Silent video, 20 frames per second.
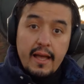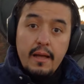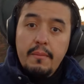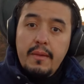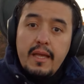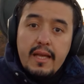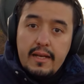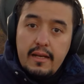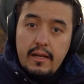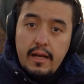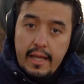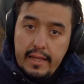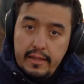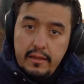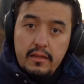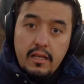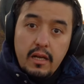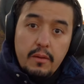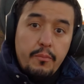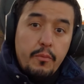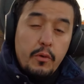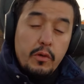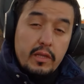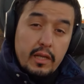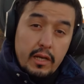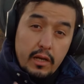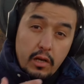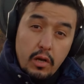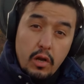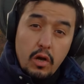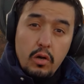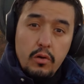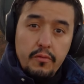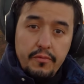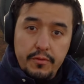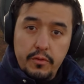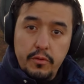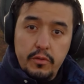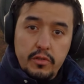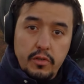I'm gonna end up with a lot of
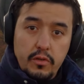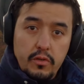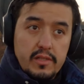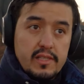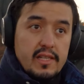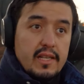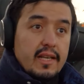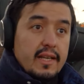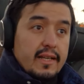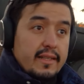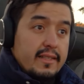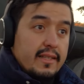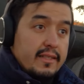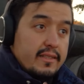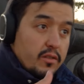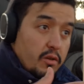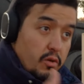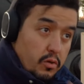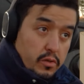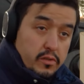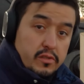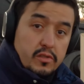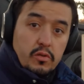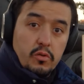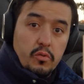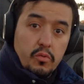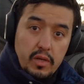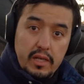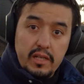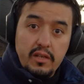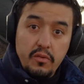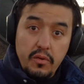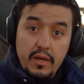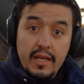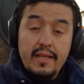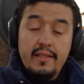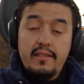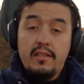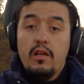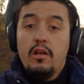neutrons that also will
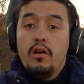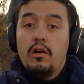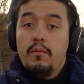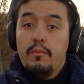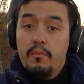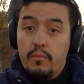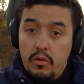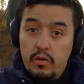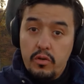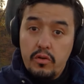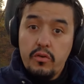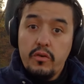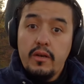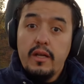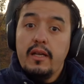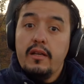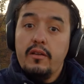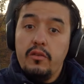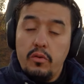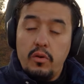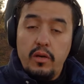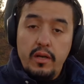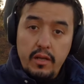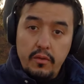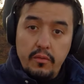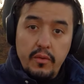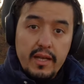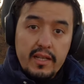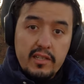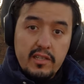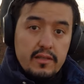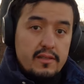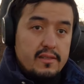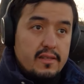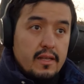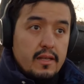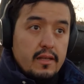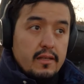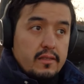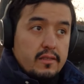create more nuclear reactions.
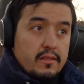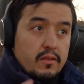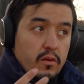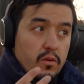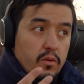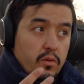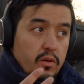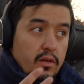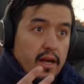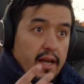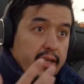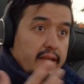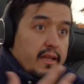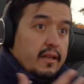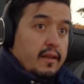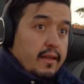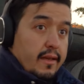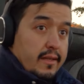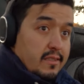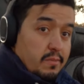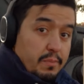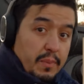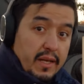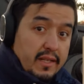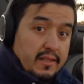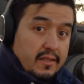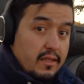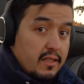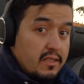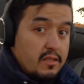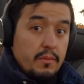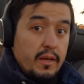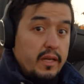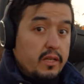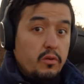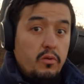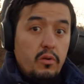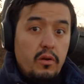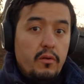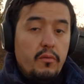So I can expect that my
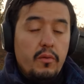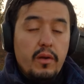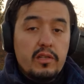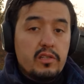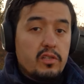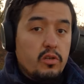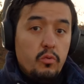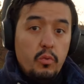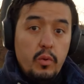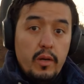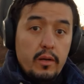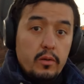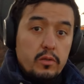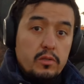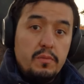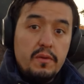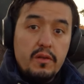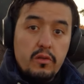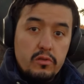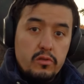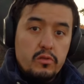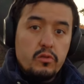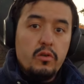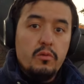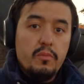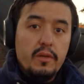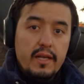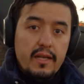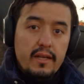nuclear reaction will not be controllable